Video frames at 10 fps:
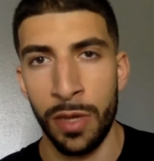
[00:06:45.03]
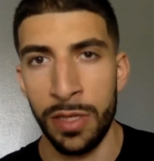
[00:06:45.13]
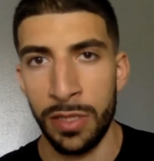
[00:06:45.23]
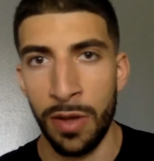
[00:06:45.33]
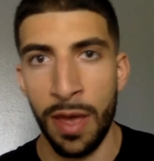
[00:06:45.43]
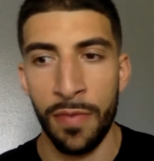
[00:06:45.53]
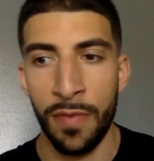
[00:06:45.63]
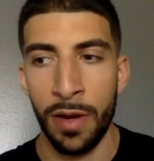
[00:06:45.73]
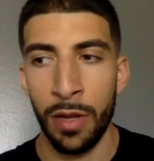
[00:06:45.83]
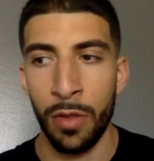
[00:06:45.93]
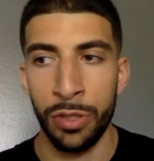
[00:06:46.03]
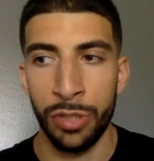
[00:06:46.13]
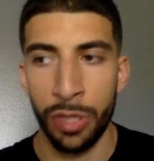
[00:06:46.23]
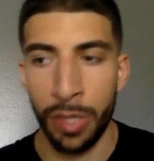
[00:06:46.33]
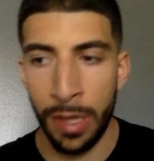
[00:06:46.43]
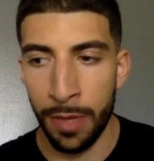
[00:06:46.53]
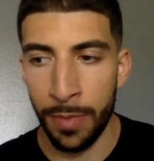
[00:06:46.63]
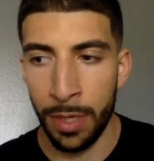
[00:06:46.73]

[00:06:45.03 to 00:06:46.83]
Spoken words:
So I have a very long journey ahead of me.